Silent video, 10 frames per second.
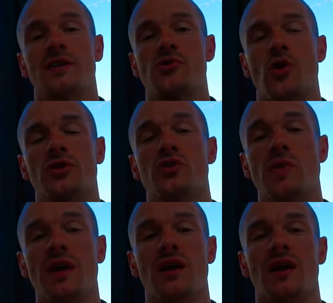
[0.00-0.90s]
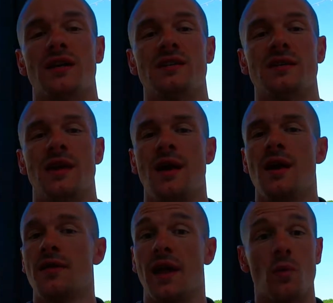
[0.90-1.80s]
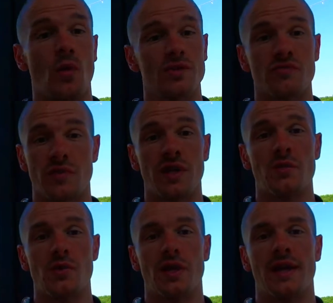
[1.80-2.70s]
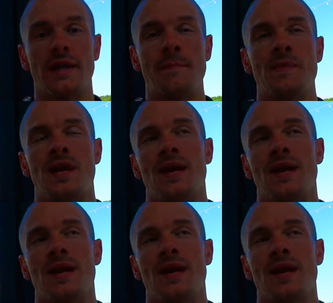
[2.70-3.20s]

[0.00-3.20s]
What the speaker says: I started to realize that it wasn't really working.